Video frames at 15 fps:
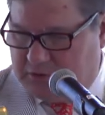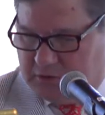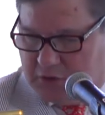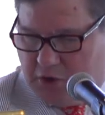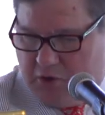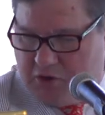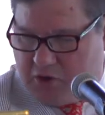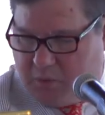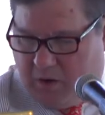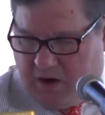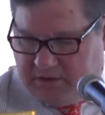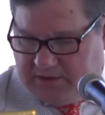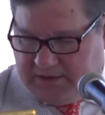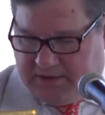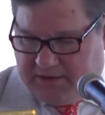
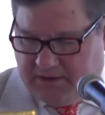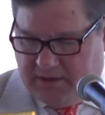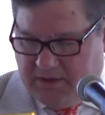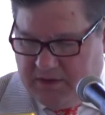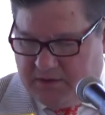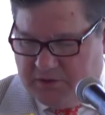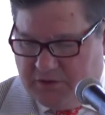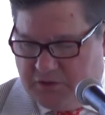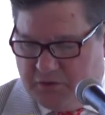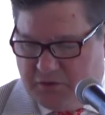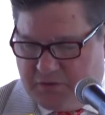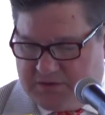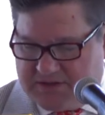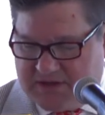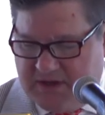low-quality
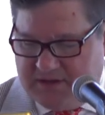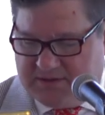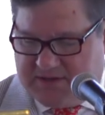news,